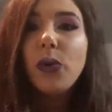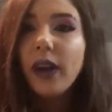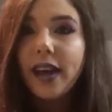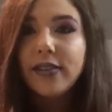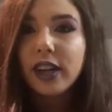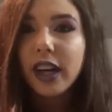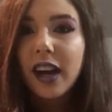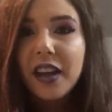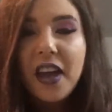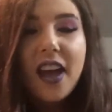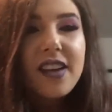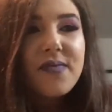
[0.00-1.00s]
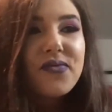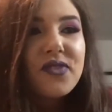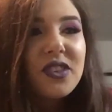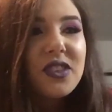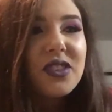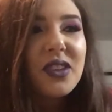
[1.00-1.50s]
whatever.
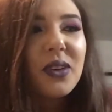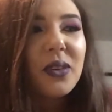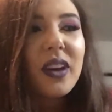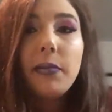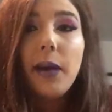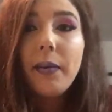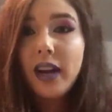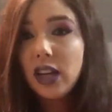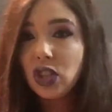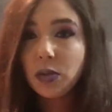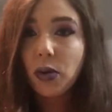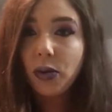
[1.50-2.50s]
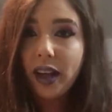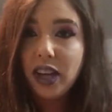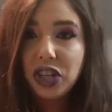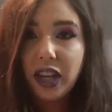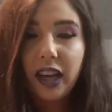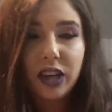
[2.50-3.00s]
So my parents are both
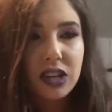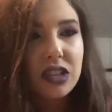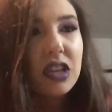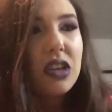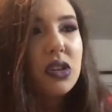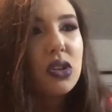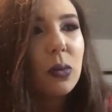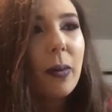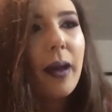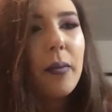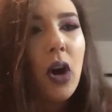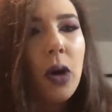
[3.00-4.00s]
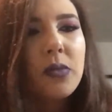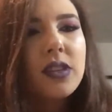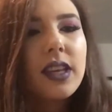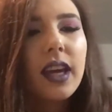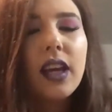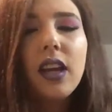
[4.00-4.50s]
educators. So my mom was
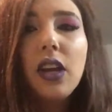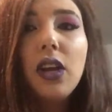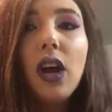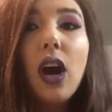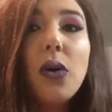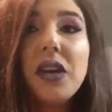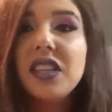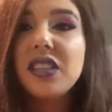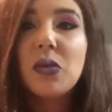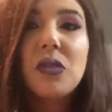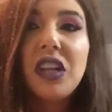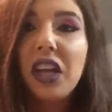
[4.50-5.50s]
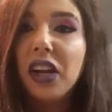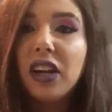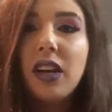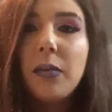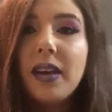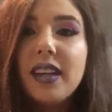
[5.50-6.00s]
like, oh, he's the one that you're
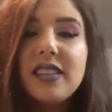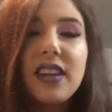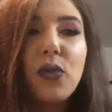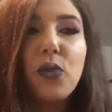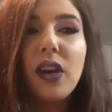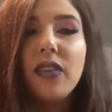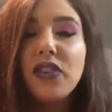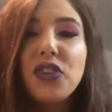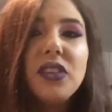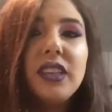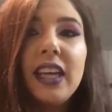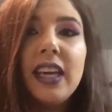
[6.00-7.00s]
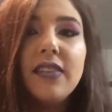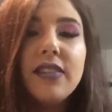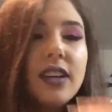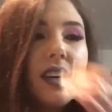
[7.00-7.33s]
gonna miss. Like, whenever you leave,